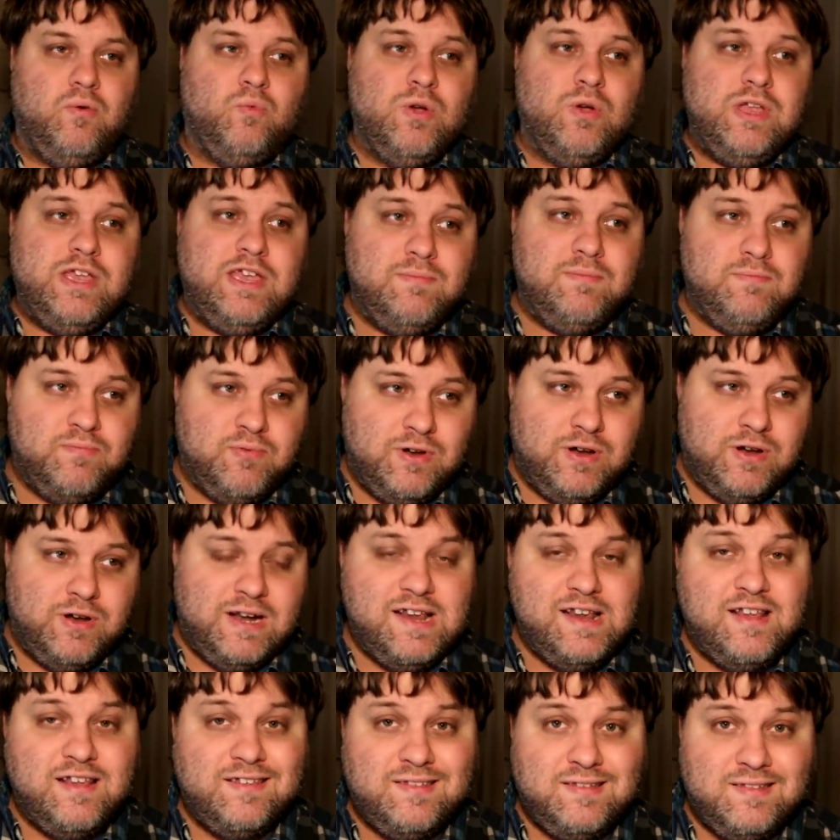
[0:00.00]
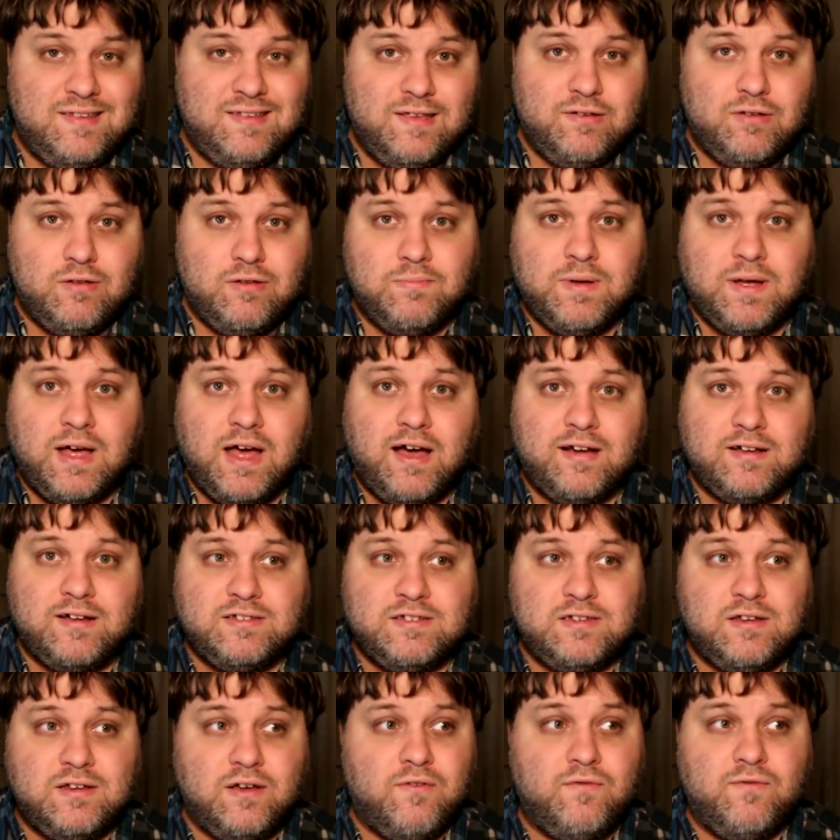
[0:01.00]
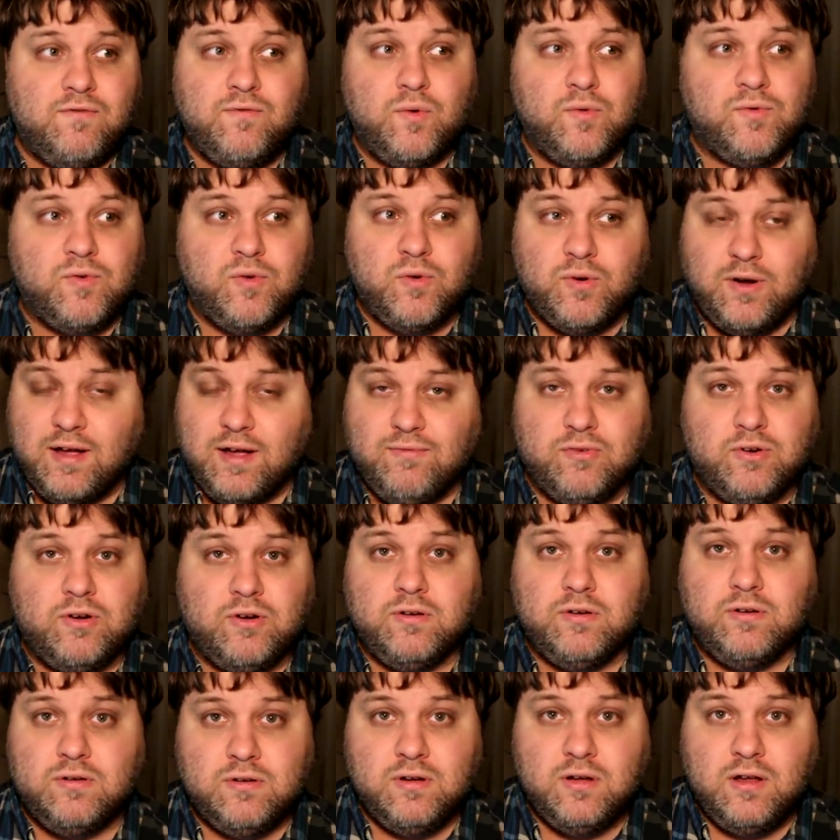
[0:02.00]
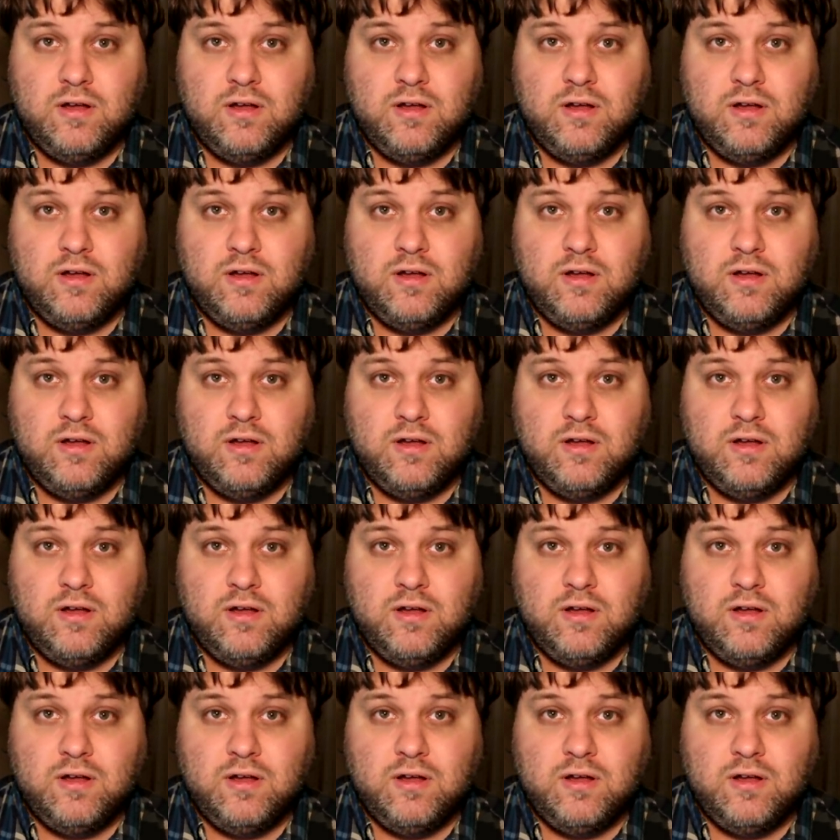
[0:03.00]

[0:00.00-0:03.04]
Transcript: We can put it in a sealed box for forever.